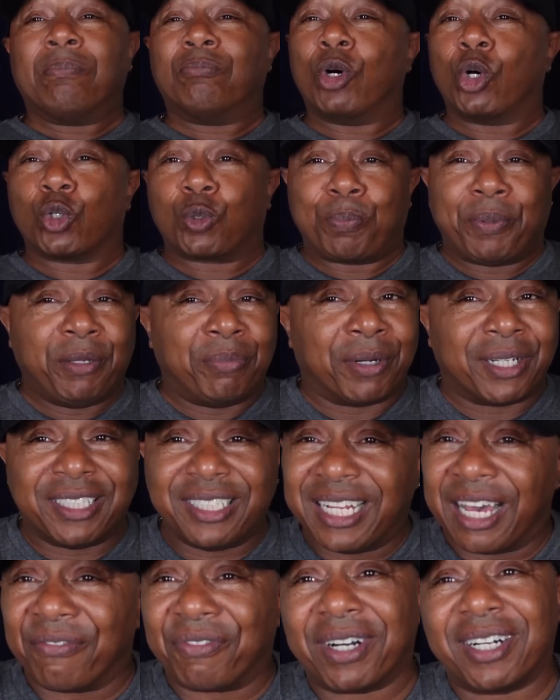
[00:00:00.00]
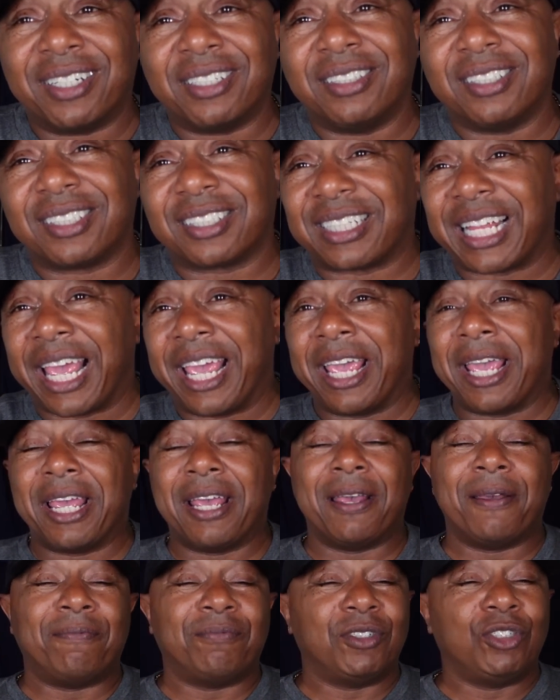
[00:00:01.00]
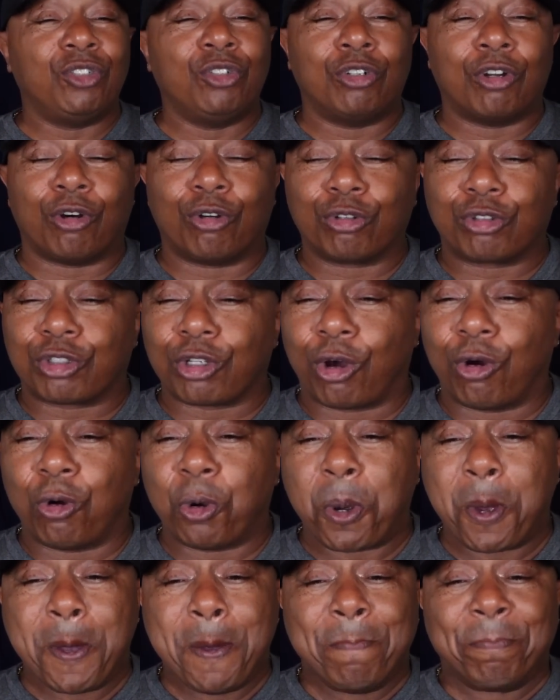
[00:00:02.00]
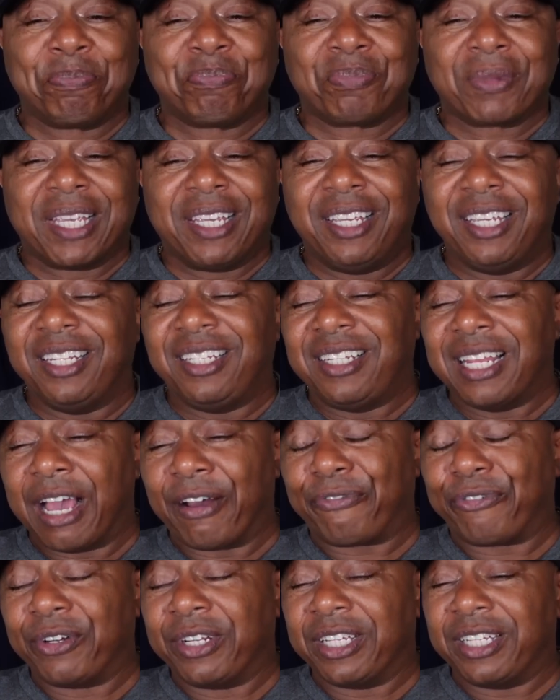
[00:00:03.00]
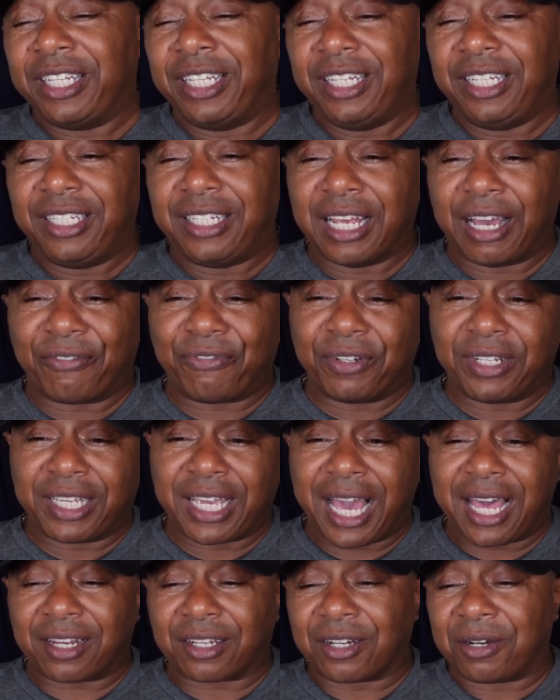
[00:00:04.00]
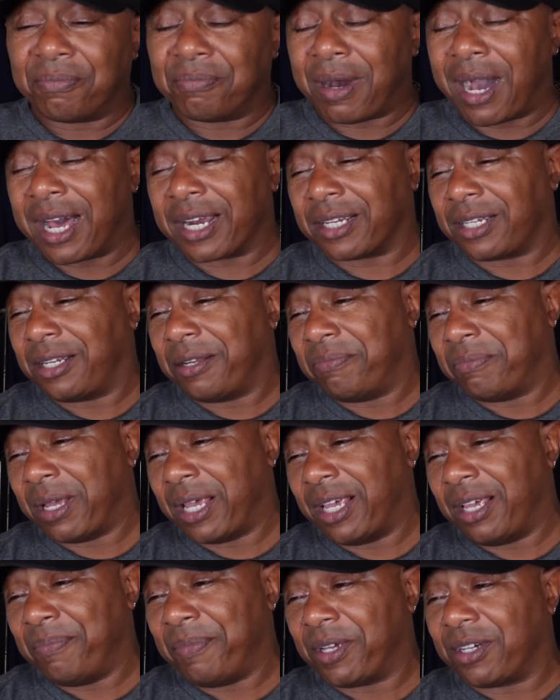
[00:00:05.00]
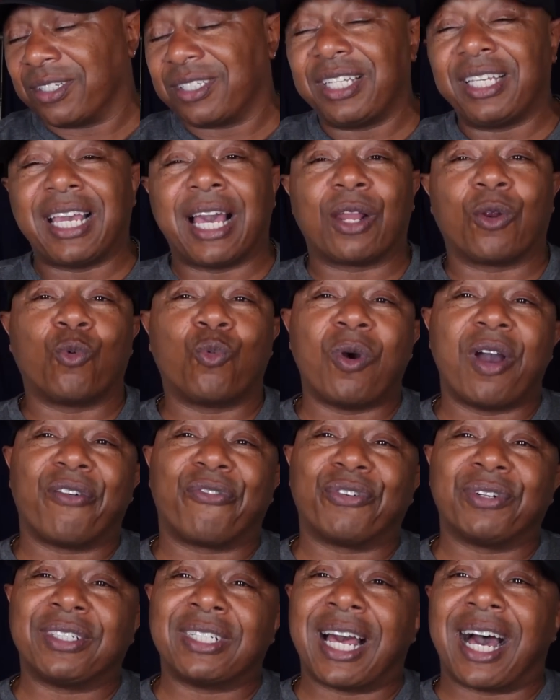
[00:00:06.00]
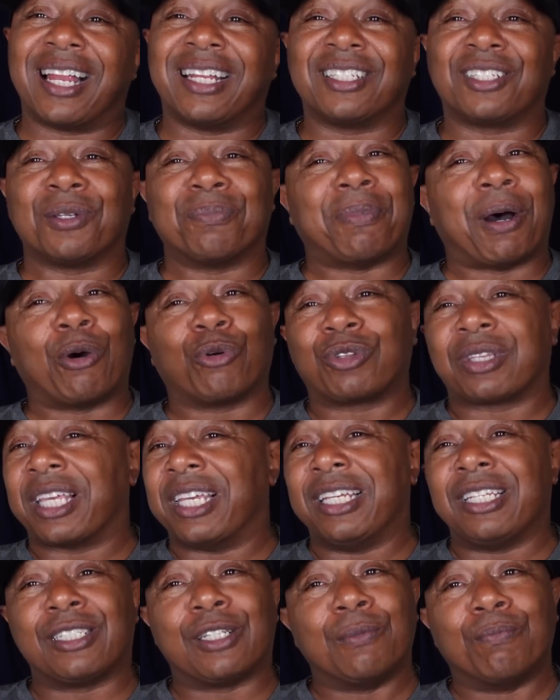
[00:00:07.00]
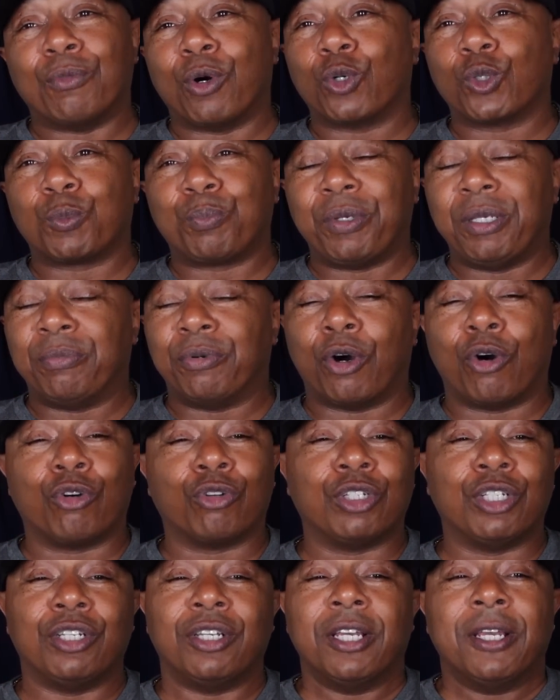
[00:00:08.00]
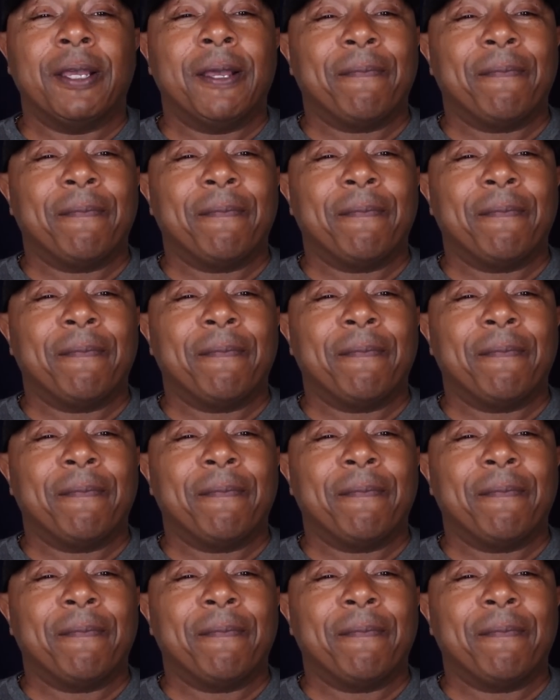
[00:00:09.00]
Most people never understand, you know. So he definitely got a commodity, man, because he got a wealth of knowledge about things that most people only